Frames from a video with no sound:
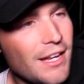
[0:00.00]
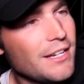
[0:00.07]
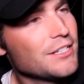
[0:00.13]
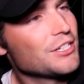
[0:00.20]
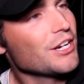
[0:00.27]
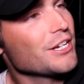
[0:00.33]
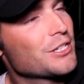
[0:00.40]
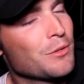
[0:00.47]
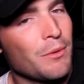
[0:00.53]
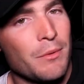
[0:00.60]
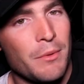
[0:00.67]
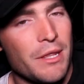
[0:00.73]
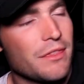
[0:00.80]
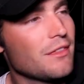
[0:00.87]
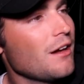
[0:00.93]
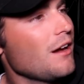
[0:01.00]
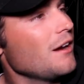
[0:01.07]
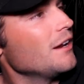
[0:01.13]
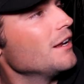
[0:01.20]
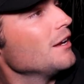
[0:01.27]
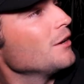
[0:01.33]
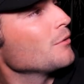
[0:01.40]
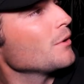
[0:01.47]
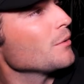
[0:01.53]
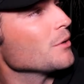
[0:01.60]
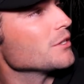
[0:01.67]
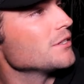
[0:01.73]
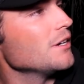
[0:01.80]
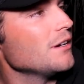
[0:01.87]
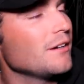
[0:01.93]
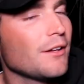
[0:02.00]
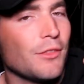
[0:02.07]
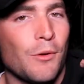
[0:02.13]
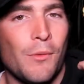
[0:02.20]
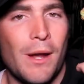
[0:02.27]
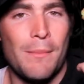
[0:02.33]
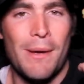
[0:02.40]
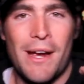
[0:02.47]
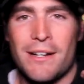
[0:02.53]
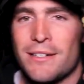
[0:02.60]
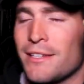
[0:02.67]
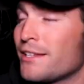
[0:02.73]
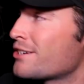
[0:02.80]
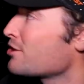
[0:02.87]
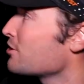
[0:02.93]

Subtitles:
And just when we thought we were done on the way back to the